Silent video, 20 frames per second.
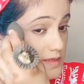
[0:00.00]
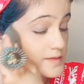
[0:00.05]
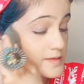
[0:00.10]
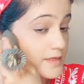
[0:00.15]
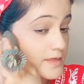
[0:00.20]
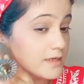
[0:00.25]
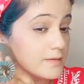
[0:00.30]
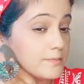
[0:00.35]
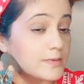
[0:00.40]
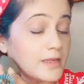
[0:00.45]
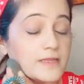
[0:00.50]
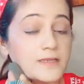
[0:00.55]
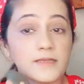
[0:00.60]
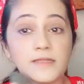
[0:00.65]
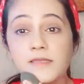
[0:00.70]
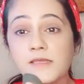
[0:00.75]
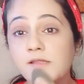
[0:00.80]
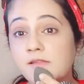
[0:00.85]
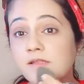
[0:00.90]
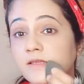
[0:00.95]
I said,
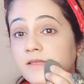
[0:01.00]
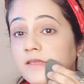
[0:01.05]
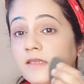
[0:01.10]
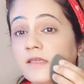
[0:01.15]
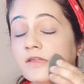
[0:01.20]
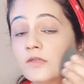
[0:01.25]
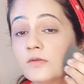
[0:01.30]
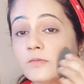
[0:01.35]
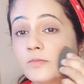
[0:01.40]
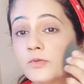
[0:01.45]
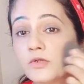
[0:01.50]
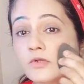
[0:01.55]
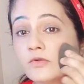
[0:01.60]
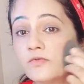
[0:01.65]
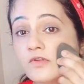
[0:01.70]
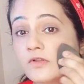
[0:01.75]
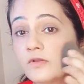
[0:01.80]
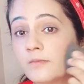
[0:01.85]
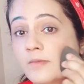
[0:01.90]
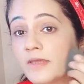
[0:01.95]
blending is the key to
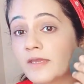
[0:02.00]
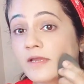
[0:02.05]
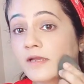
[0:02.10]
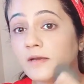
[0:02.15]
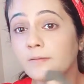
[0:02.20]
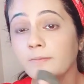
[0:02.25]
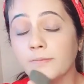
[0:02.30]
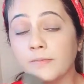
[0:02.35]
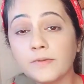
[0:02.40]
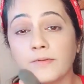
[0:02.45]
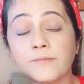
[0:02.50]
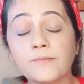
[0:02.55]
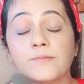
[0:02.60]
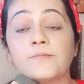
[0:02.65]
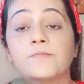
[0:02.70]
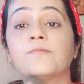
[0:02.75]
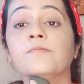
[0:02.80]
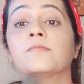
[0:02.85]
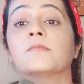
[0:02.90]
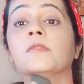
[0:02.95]
beautiful makeup.
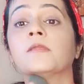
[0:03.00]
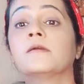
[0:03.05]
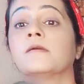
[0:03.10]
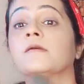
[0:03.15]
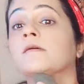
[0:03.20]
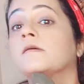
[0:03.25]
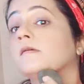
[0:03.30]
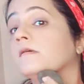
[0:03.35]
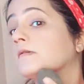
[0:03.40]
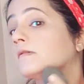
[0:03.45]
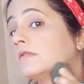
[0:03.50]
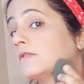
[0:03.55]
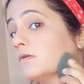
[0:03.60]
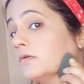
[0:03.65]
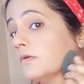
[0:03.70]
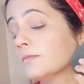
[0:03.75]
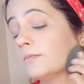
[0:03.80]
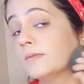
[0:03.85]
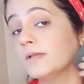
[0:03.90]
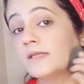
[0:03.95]

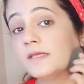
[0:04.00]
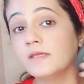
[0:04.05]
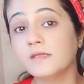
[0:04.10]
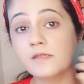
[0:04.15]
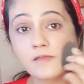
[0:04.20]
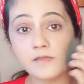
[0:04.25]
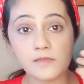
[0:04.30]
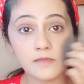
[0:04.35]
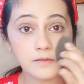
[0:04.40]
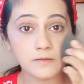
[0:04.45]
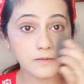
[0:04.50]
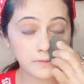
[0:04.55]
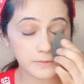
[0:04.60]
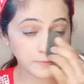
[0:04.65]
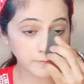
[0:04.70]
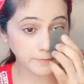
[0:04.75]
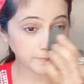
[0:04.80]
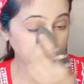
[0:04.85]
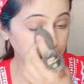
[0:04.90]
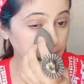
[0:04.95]
So please
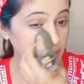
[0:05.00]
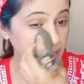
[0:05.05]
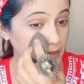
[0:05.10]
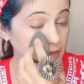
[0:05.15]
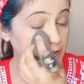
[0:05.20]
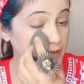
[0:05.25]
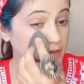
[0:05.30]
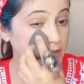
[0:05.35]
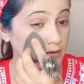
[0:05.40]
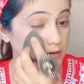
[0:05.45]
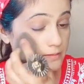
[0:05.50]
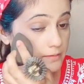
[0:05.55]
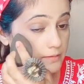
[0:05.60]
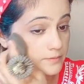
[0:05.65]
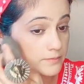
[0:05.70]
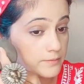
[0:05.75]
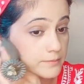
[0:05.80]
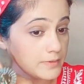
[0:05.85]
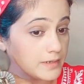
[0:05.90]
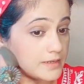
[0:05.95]
blend,
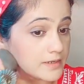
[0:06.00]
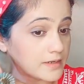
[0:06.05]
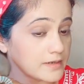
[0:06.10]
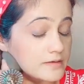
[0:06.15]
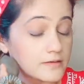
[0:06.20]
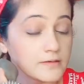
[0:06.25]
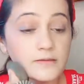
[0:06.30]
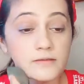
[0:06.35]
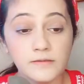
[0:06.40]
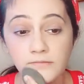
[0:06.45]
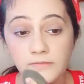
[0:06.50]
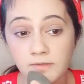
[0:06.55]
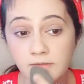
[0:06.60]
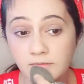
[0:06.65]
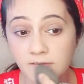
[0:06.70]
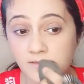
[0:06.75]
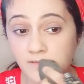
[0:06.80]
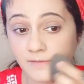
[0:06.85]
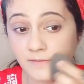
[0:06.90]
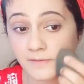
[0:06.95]
blend,
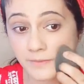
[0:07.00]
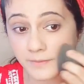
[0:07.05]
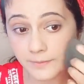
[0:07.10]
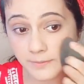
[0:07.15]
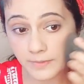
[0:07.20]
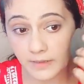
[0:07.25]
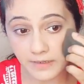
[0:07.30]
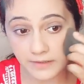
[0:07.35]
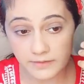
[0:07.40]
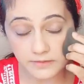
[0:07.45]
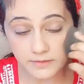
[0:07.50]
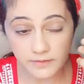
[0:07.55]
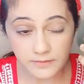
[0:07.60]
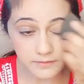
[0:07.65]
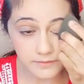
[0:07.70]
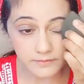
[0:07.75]
blend.